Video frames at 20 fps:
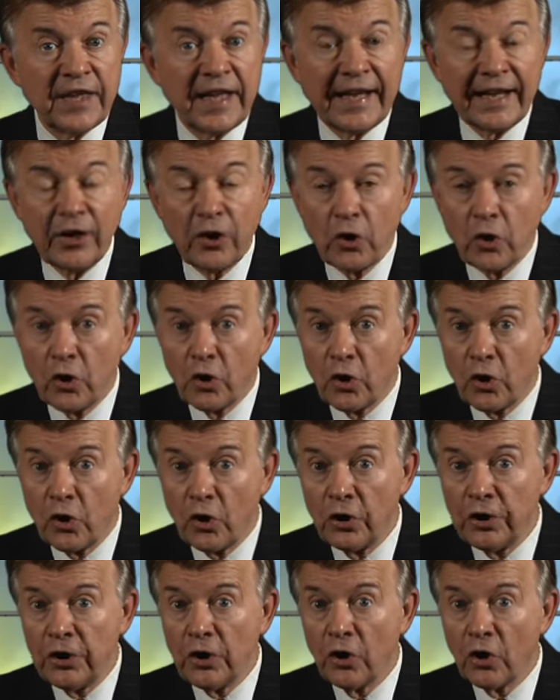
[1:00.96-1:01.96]
that
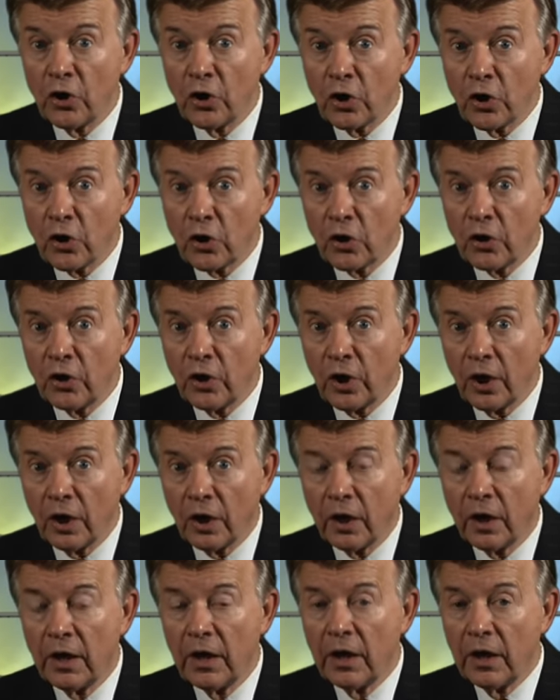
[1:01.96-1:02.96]
could
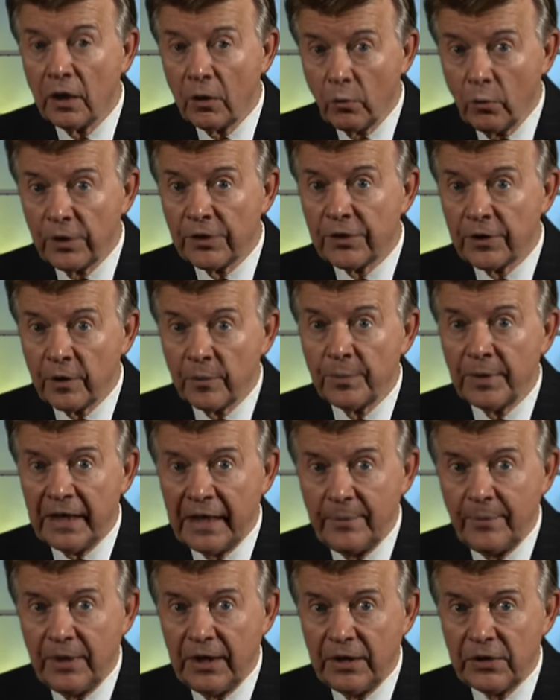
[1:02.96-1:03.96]
occur with their
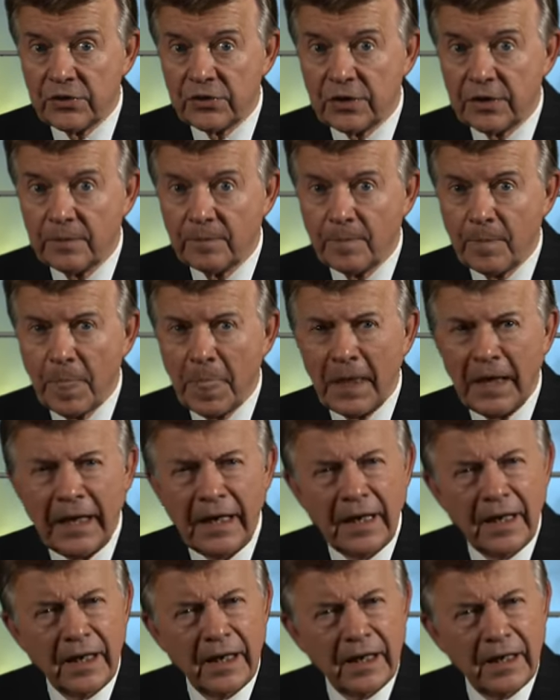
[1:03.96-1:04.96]
babies.
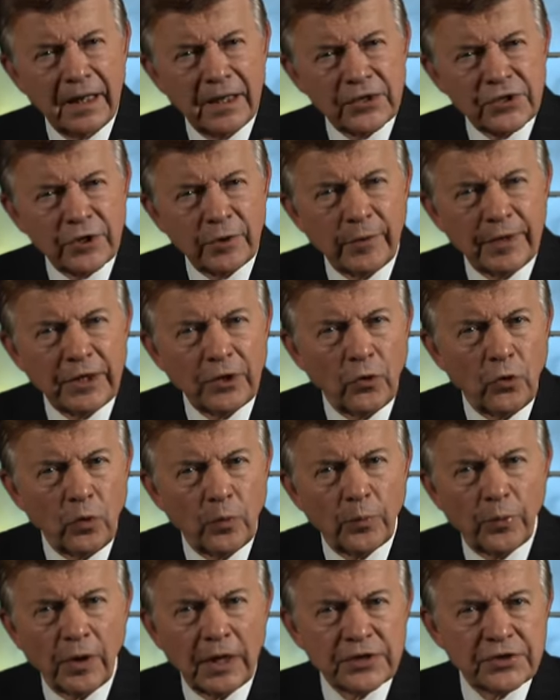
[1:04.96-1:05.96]
Considering the whole
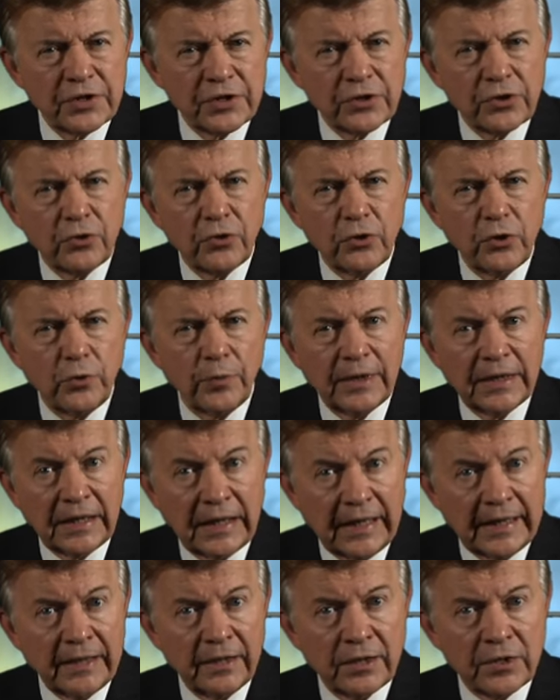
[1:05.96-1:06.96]
process, could you
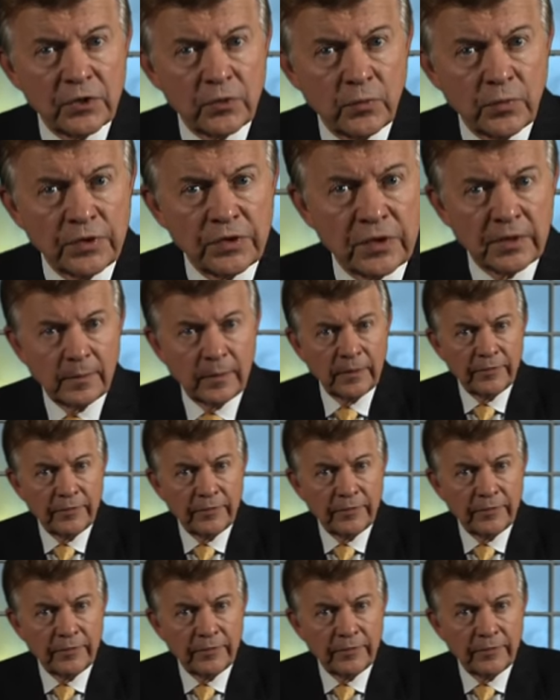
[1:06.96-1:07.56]
enlighten us with some